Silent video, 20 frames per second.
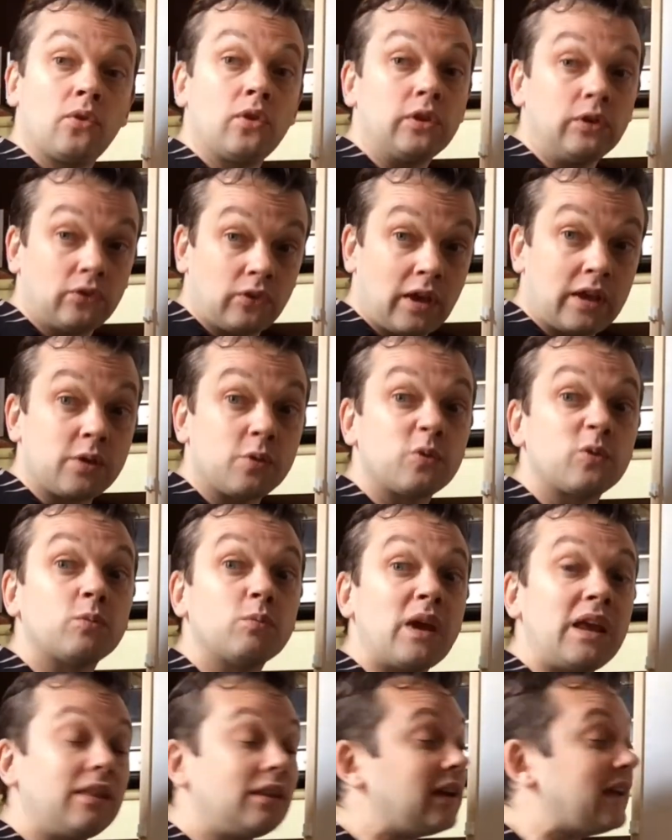You saying it with
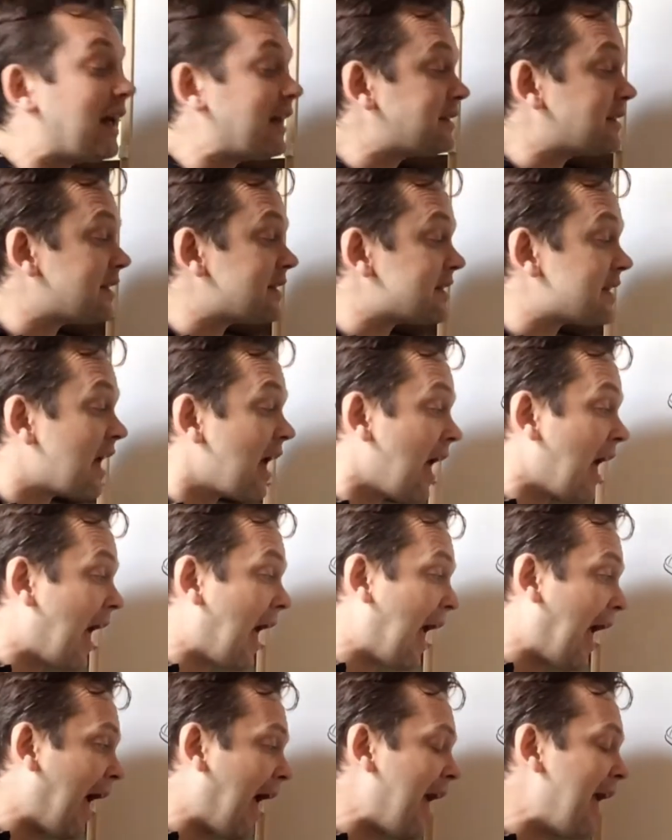me? The letters
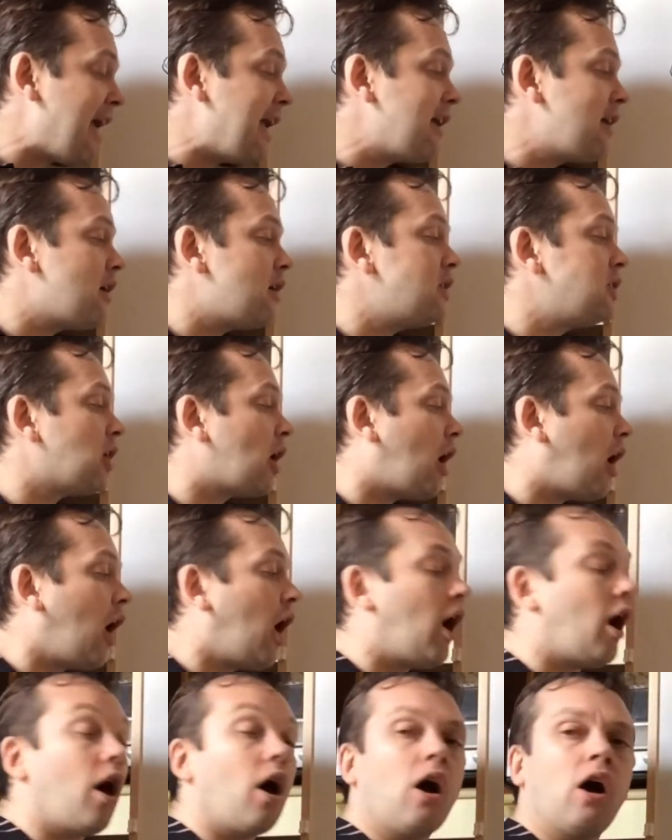A and
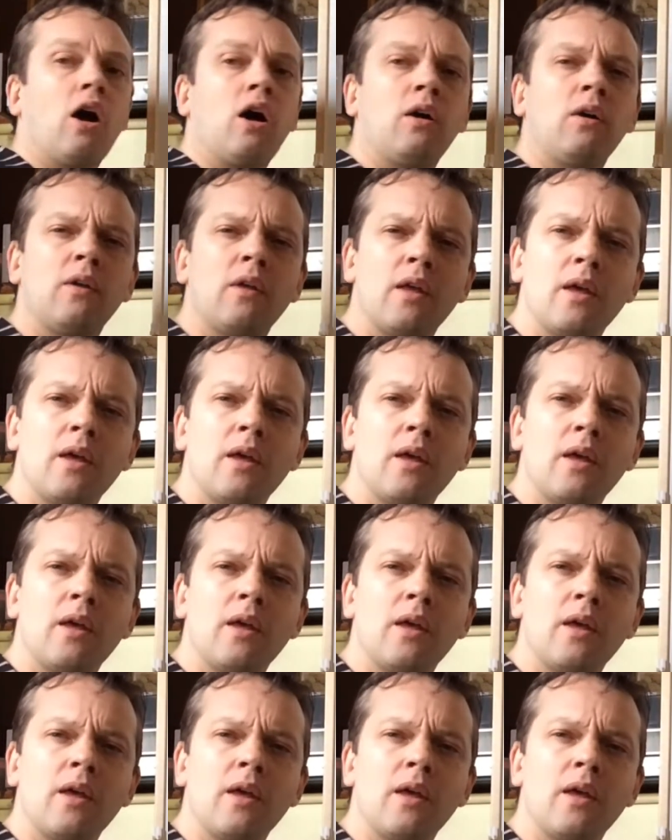R